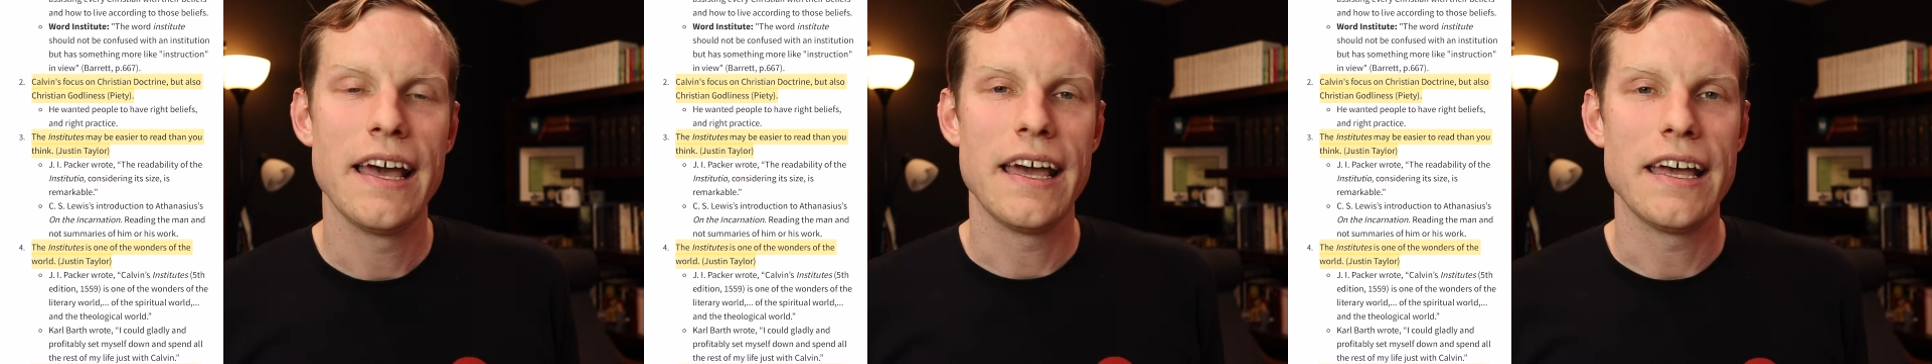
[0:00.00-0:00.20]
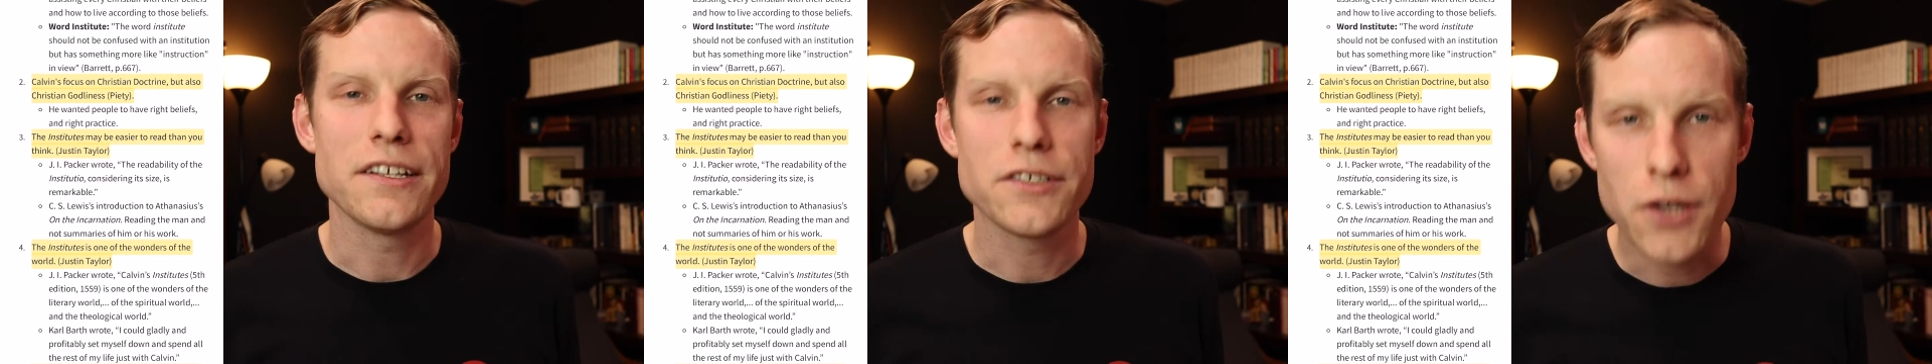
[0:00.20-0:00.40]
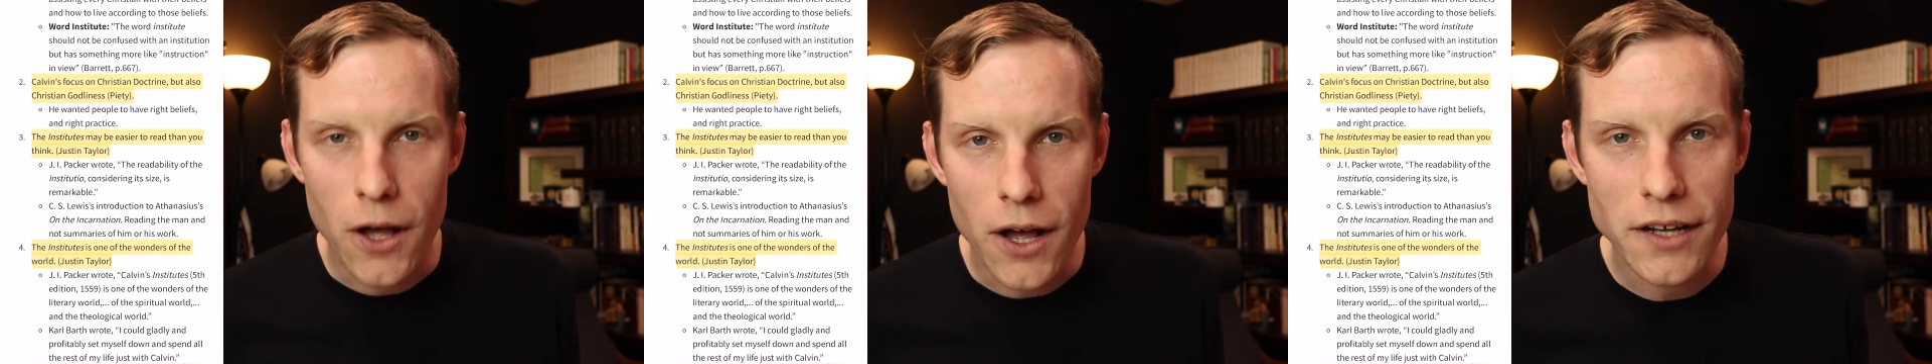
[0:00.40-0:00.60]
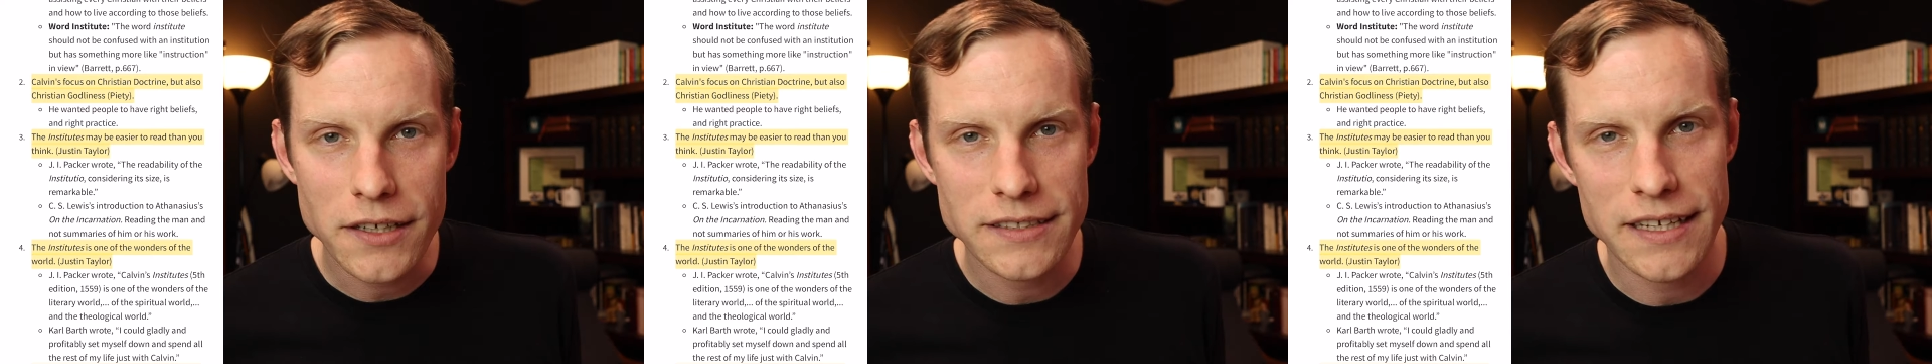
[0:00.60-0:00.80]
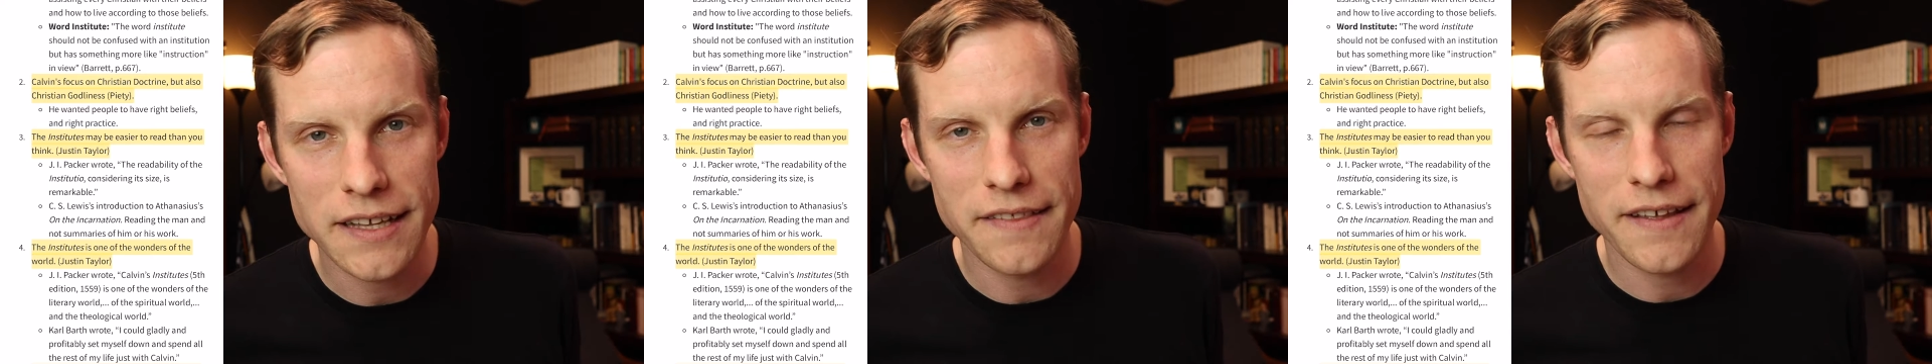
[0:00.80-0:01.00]
He
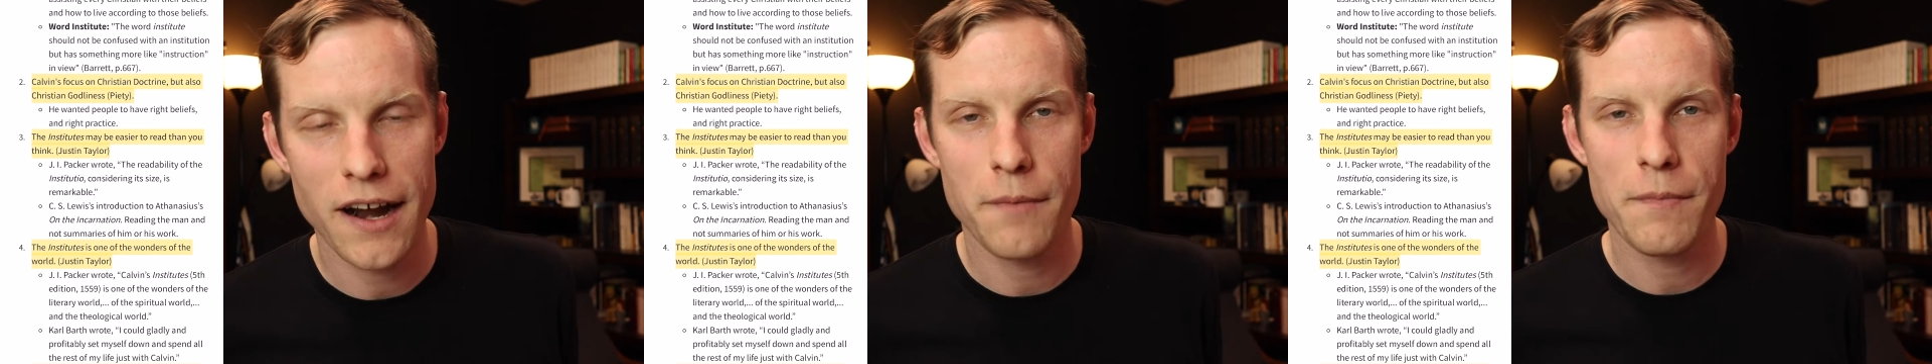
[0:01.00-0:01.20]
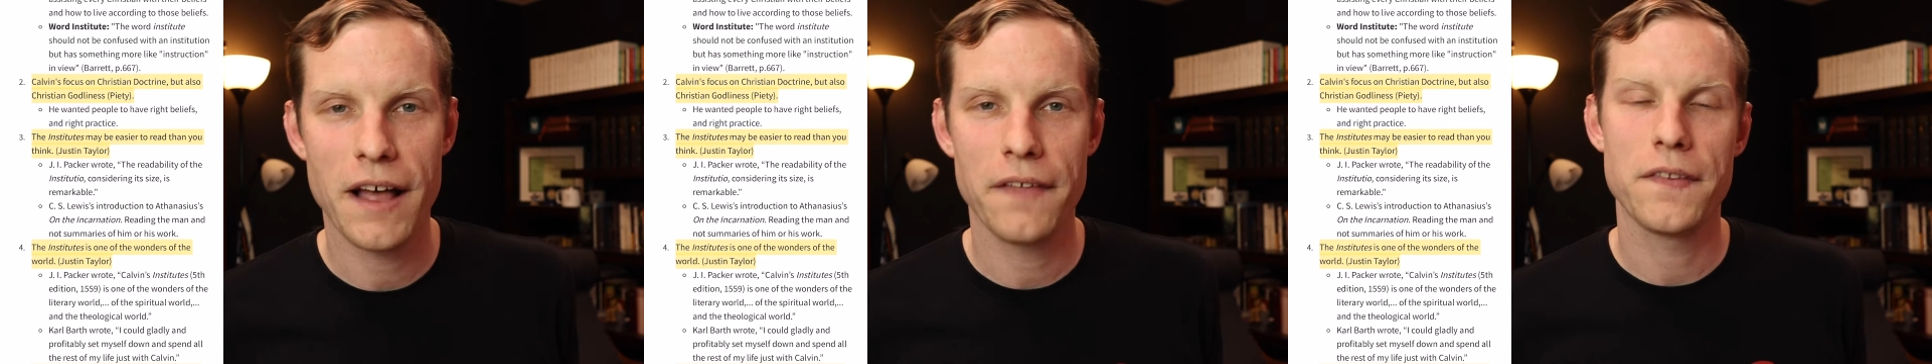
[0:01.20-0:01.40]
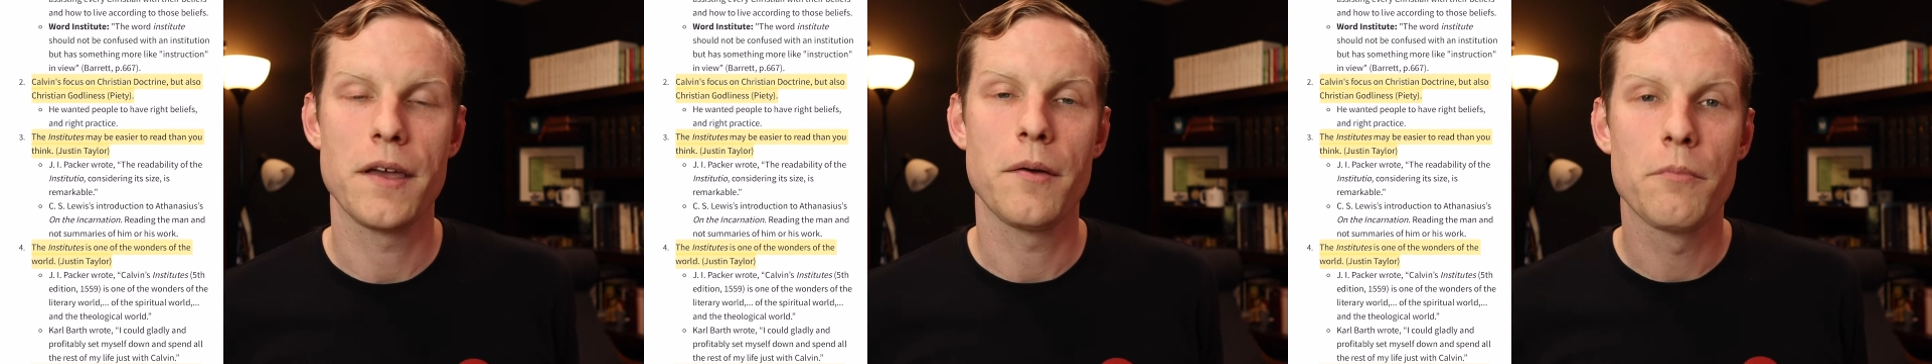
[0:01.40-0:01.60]
talks in there about the